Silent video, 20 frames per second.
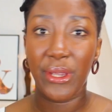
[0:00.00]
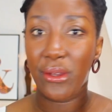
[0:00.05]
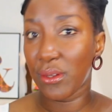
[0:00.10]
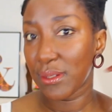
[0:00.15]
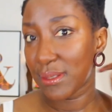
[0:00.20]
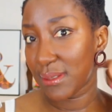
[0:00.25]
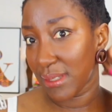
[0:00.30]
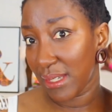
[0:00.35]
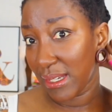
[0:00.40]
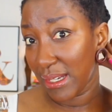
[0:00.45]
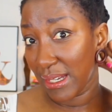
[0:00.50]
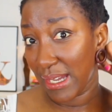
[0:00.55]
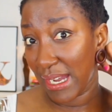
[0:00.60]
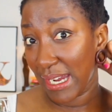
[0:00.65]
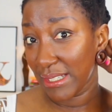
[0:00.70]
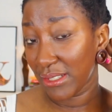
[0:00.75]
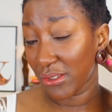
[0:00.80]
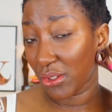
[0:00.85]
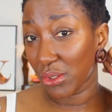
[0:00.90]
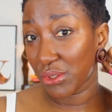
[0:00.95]
because
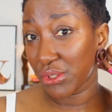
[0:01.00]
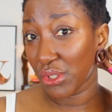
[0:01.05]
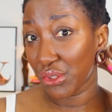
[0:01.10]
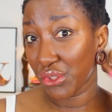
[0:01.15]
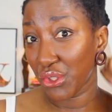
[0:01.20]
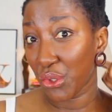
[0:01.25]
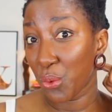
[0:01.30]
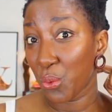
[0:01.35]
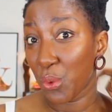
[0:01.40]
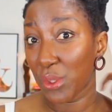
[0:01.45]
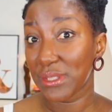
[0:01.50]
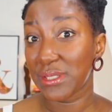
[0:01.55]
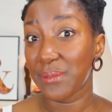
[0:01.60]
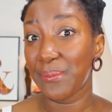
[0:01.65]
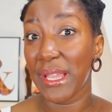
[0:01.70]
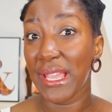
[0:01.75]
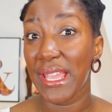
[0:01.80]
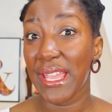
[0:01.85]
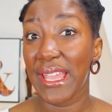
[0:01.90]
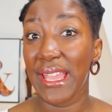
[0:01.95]
I also don't
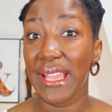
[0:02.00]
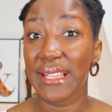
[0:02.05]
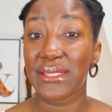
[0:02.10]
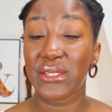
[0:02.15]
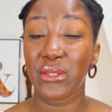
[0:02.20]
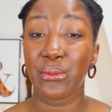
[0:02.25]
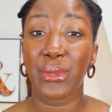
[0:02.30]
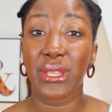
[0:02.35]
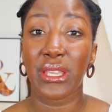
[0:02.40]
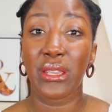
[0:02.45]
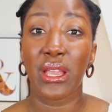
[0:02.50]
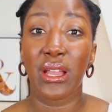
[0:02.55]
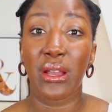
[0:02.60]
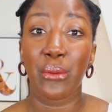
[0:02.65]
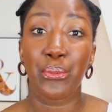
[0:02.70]
want my hair to be